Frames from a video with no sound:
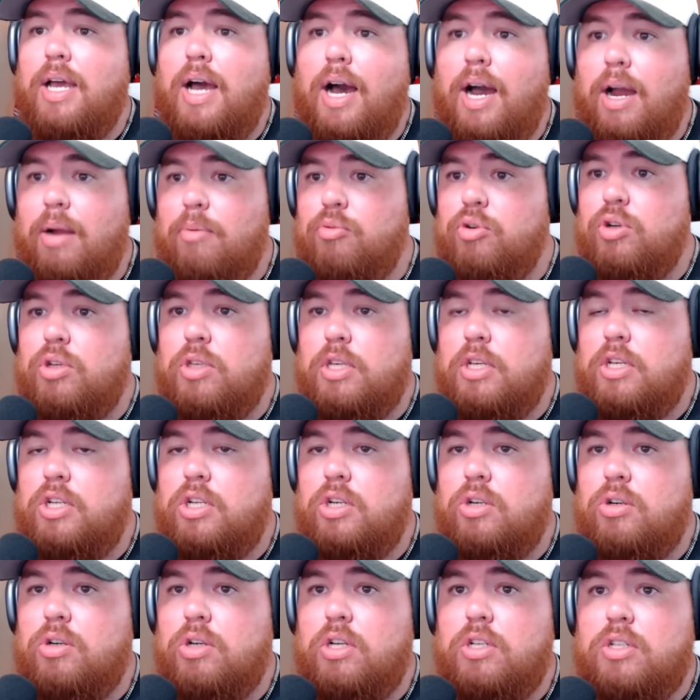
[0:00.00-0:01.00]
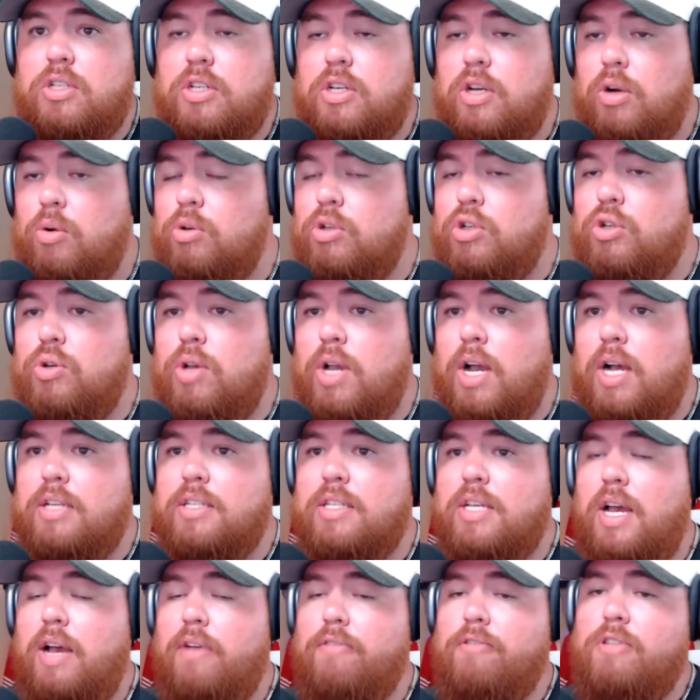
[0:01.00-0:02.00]
I'm really curious to know what you guys
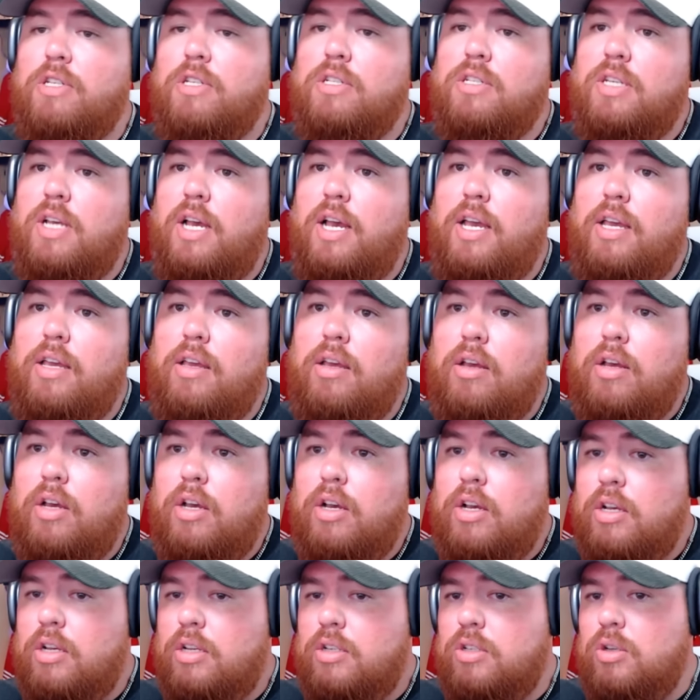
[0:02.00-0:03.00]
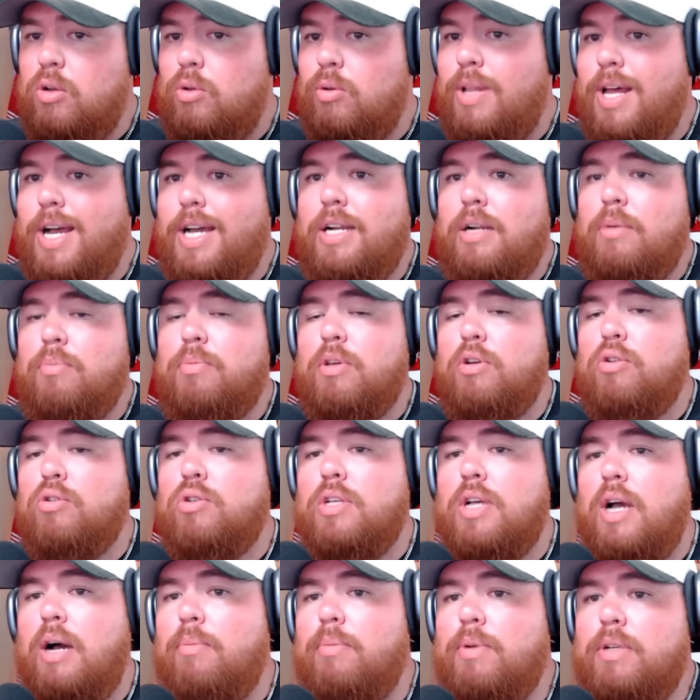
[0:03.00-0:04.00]
have to say. So light up those
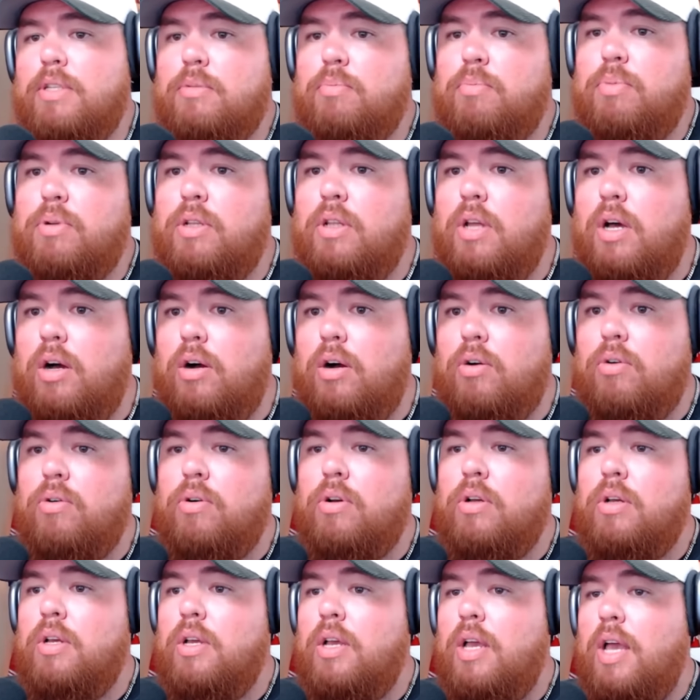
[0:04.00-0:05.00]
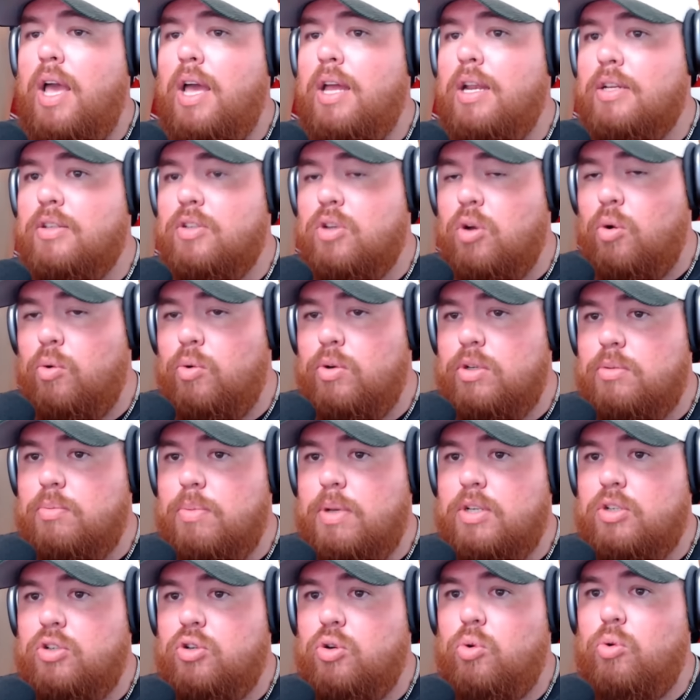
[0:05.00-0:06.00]
comments below. And as always,
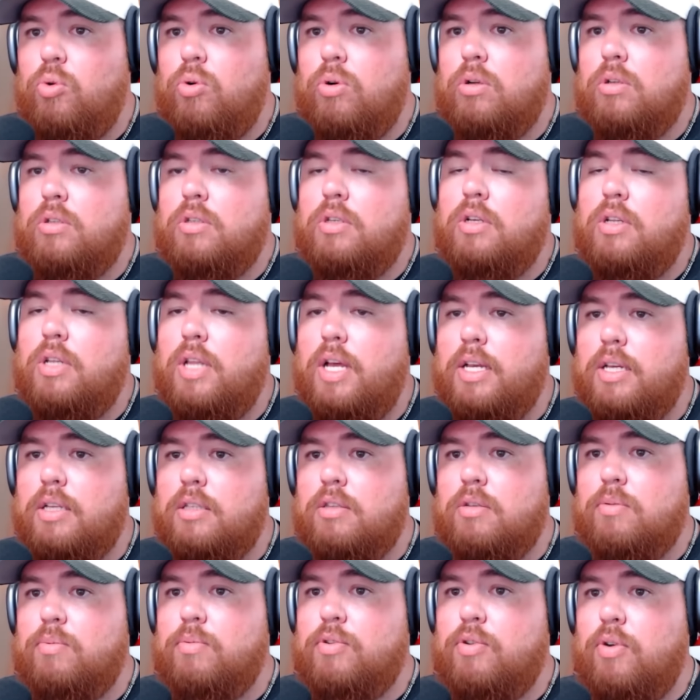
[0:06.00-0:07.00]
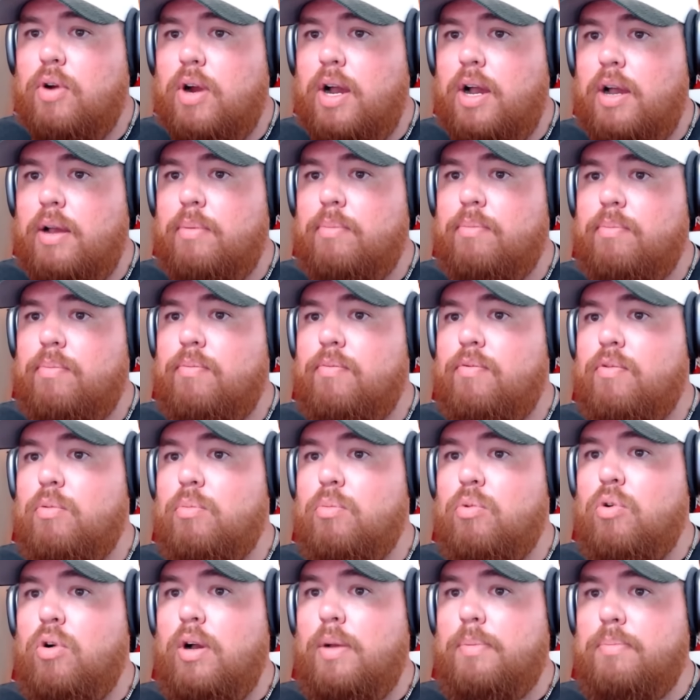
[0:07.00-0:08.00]
make sure to like and subscribe for
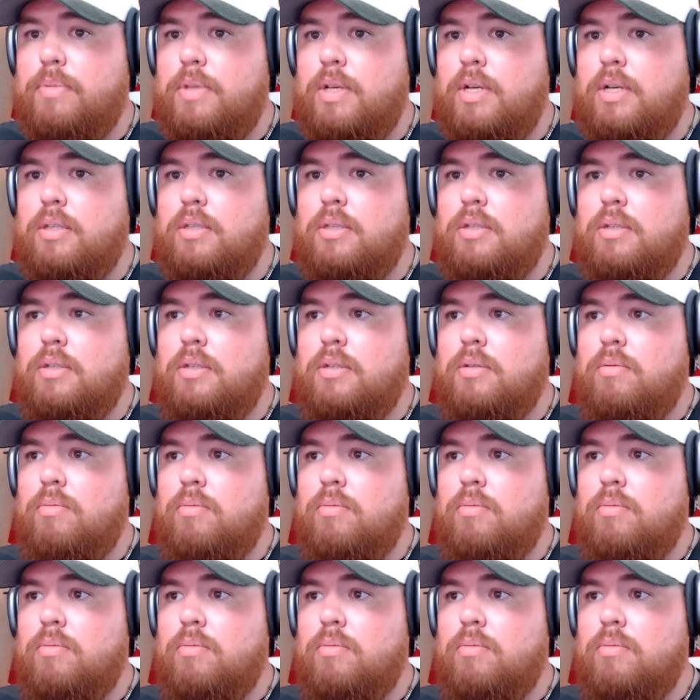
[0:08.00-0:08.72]
more updates.